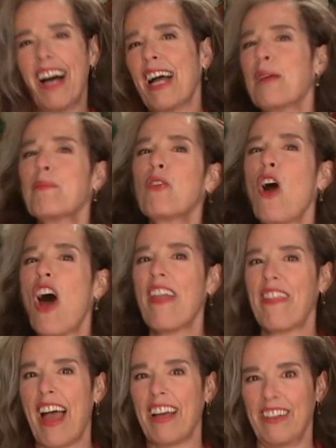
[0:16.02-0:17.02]
I'm not
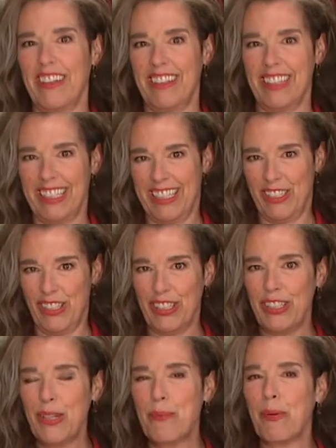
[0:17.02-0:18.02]
that good in the kitchen,
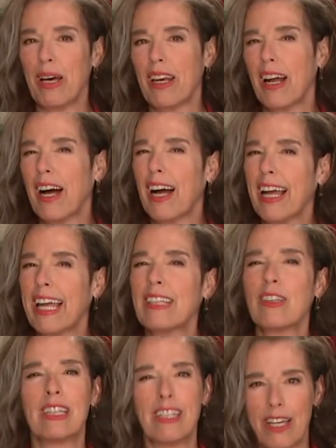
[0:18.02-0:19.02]
but
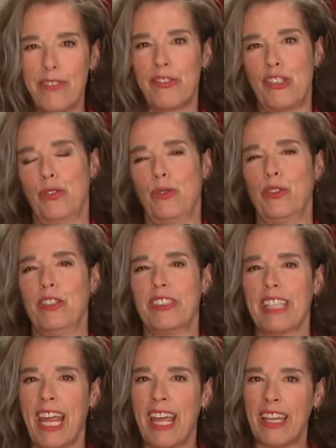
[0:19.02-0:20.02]
I love tools.
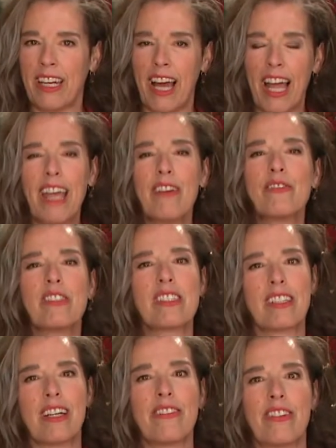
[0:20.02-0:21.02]
And I have
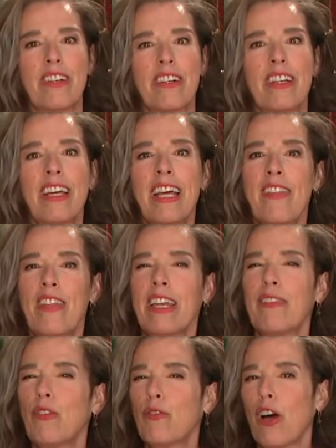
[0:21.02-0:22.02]
discovered that
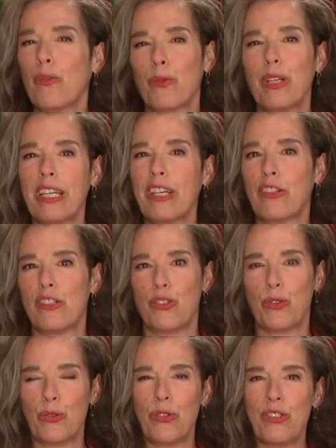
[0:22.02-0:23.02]
if you've got really good
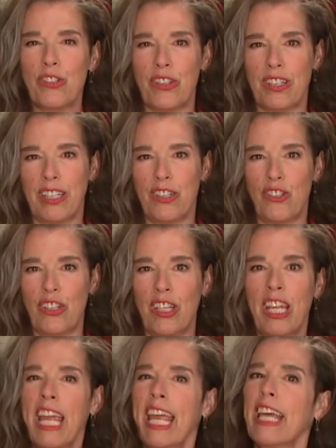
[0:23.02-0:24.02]
tools in the kitchen,
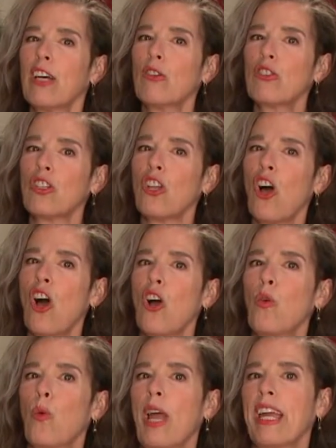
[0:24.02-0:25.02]
it goes a
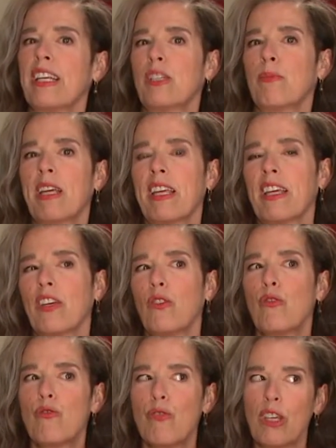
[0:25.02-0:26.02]
long way to making you
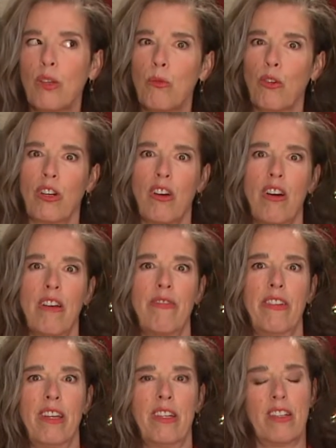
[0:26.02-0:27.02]
feel more
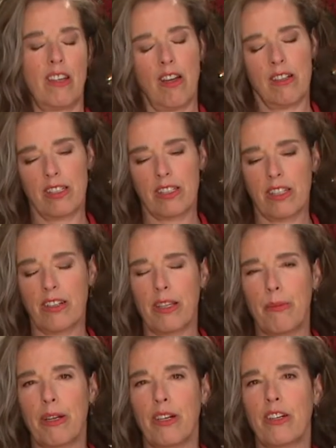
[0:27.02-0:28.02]
confident. Not necessarily a
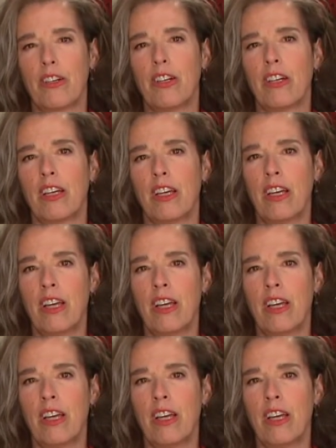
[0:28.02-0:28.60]
better cook,